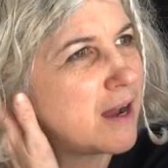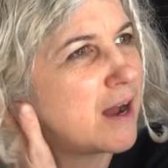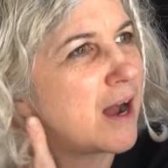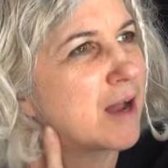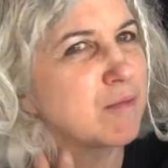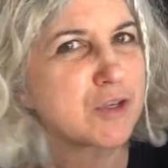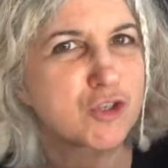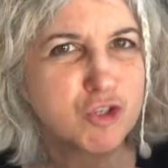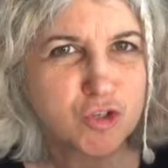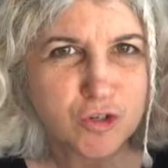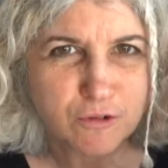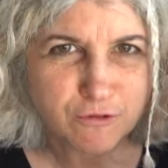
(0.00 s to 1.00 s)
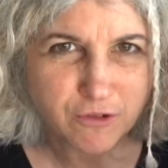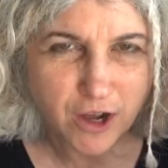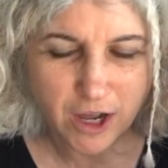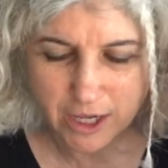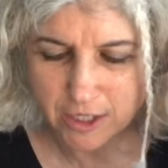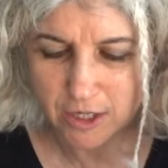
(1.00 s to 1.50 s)
a
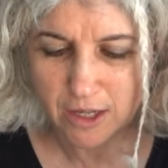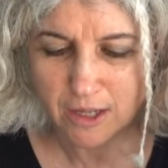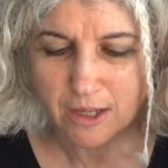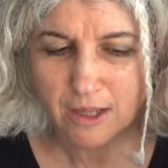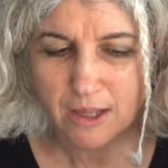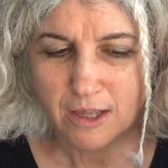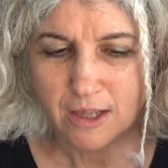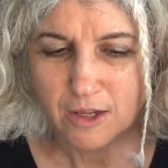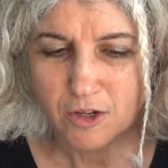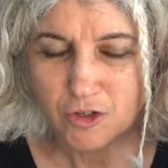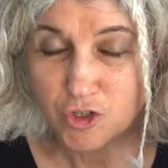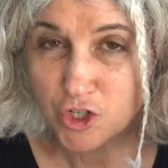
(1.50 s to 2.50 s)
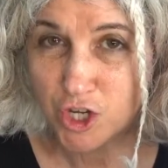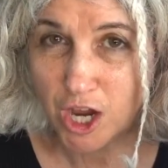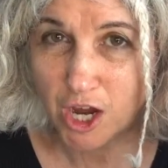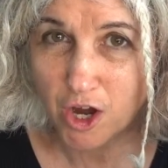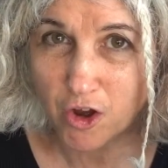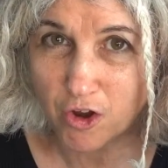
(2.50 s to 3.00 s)
certified
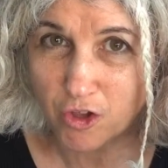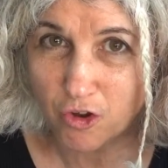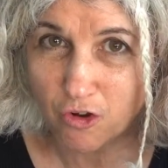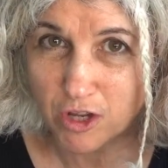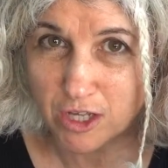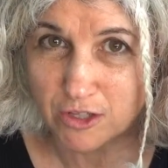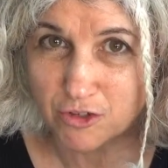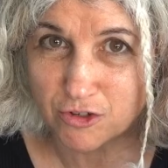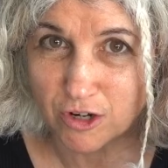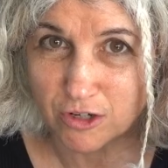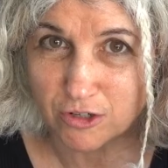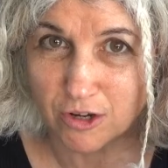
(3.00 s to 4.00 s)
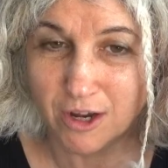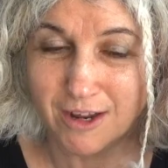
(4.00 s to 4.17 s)
chair yoga instructor,